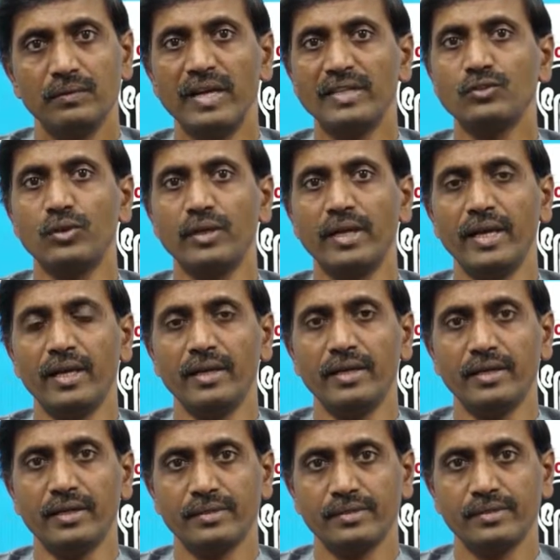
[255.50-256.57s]

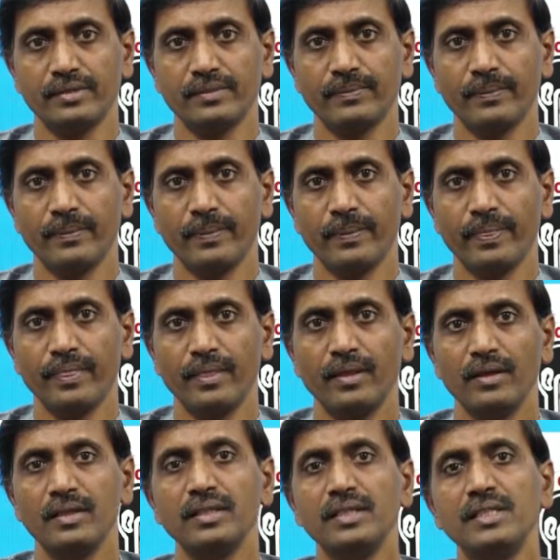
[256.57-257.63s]
vasodilators.
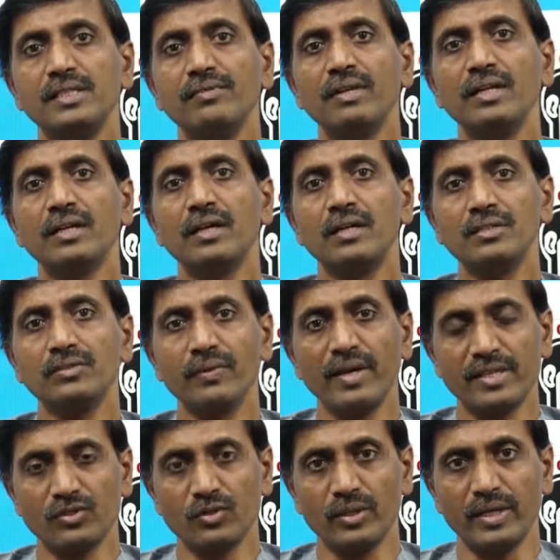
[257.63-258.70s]
This will cause
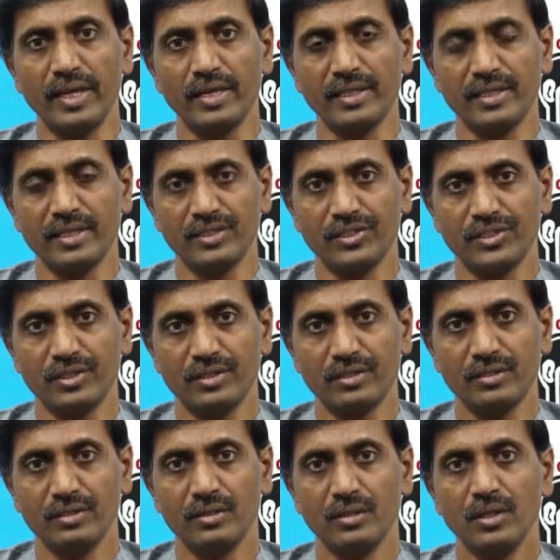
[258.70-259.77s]
vasodilatation.
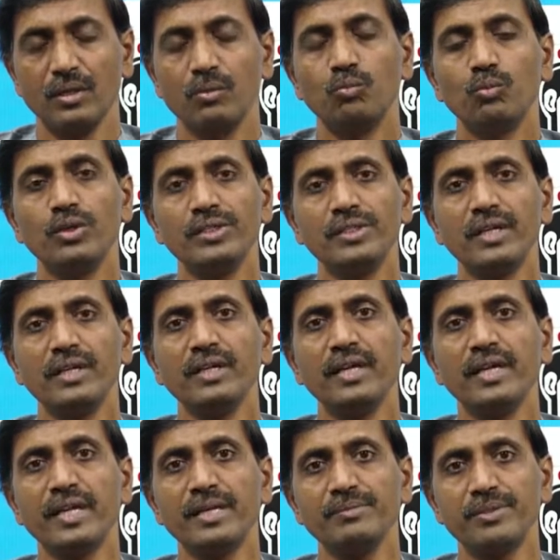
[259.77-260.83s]
Most of the
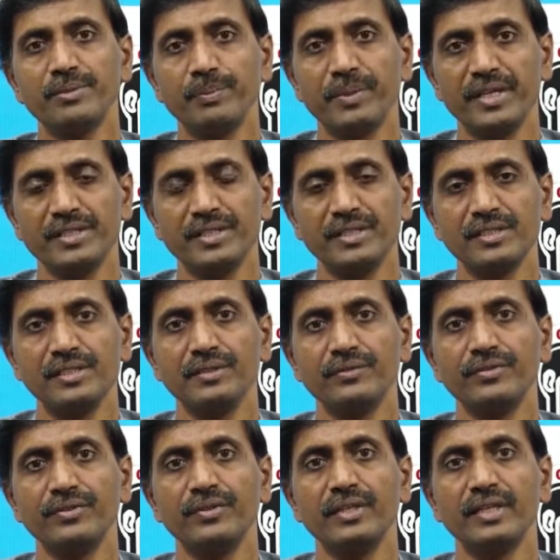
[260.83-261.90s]
times, patients,
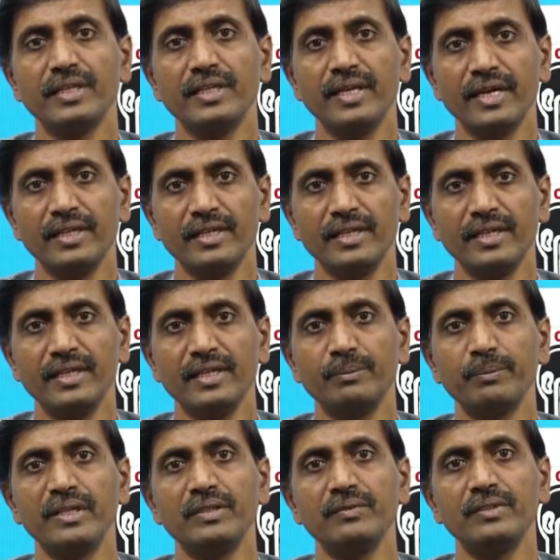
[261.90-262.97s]
if you get
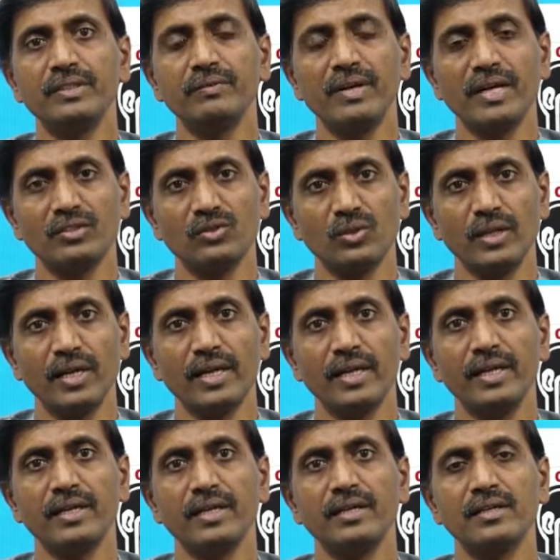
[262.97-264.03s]
treatment with
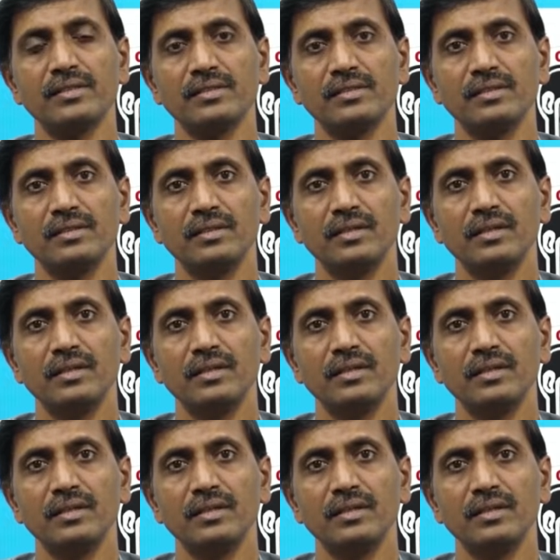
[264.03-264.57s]
vasodilators